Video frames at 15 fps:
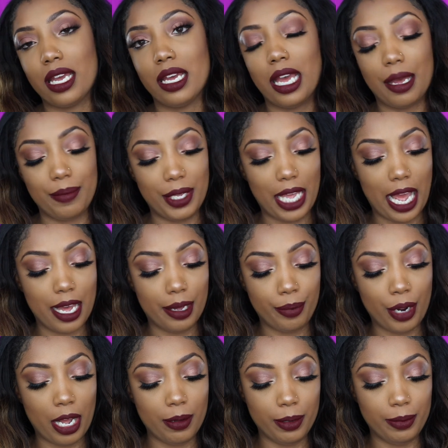I mean, I
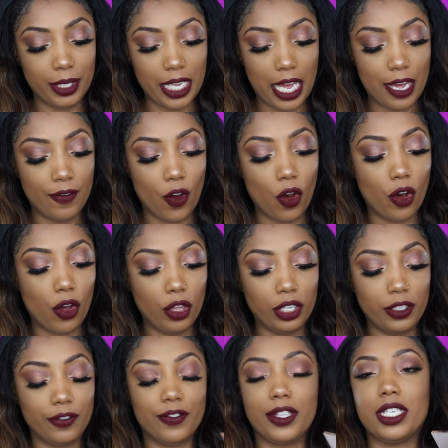probably have all
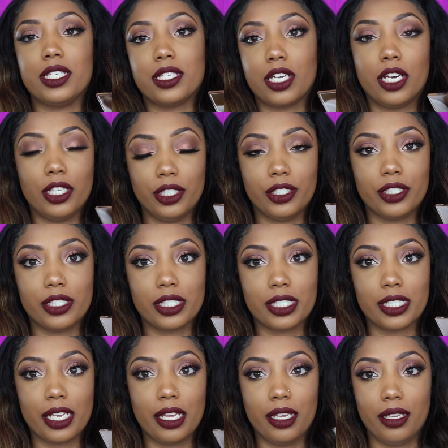of these
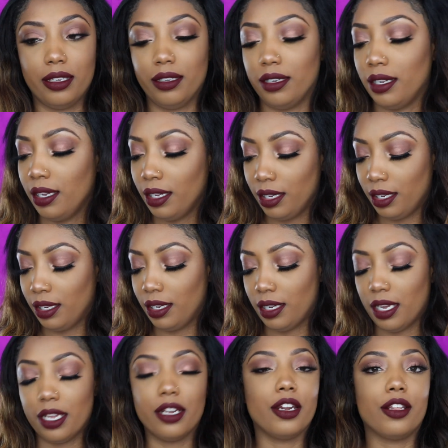colors in
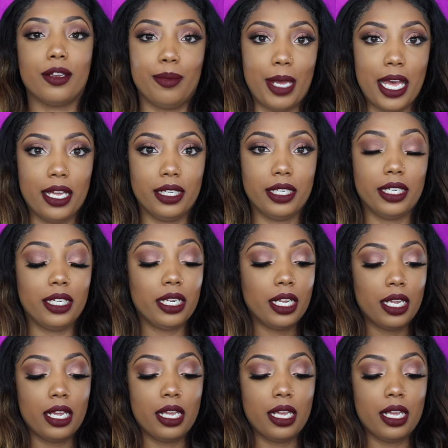another palette.